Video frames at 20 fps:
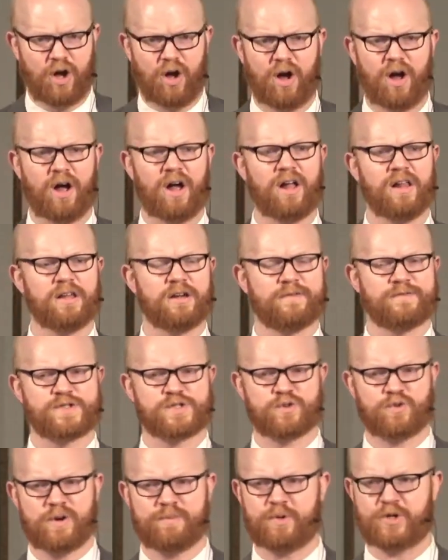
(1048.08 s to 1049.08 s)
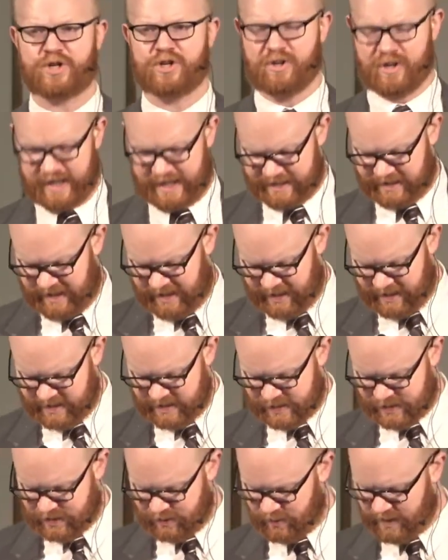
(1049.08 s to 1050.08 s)
all of Scripture and
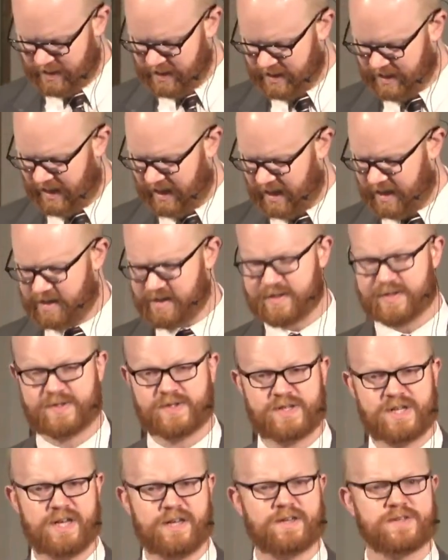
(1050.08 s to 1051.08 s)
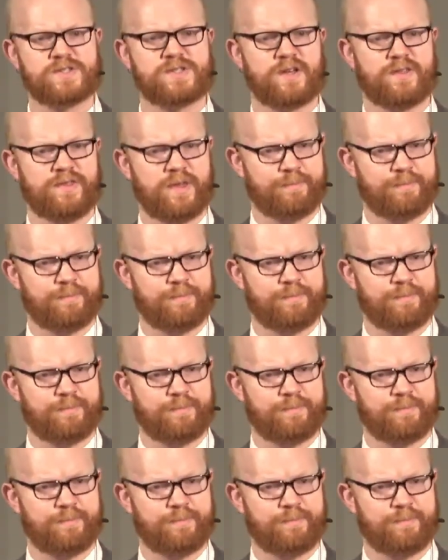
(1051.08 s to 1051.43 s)
history, God seeks the